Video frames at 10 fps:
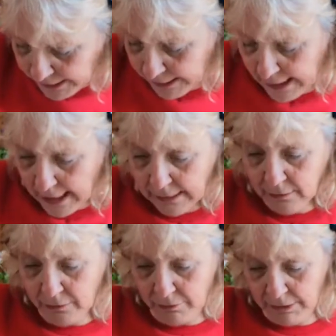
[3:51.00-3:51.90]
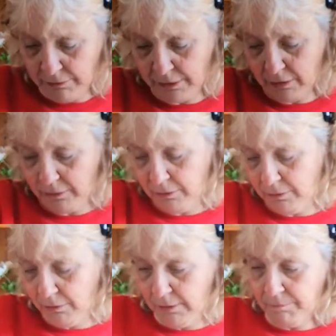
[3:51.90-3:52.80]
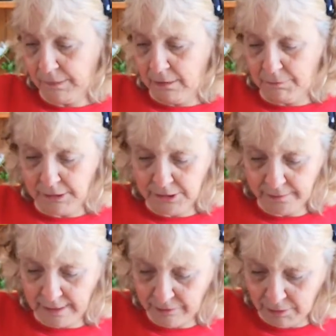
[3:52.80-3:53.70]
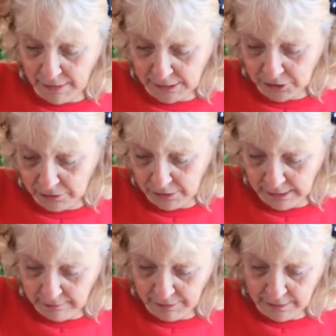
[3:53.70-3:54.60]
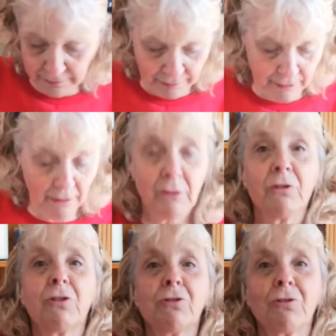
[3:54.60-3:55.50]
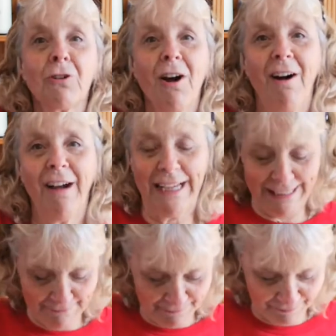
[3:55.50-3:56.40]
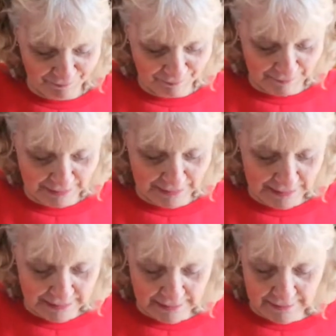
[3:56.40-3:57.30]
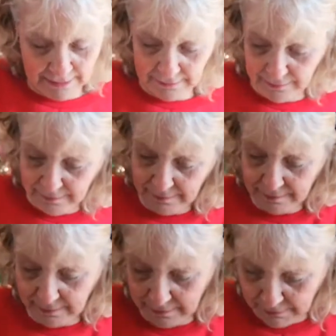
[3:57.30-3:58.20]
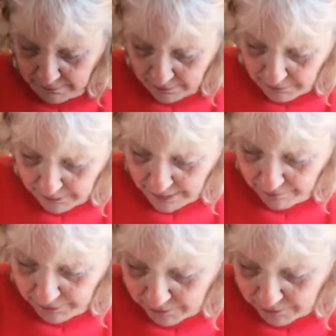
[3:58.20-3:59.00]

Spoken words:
you can do it with glue, but you just have to make sure you leave it to dry. That's all you have to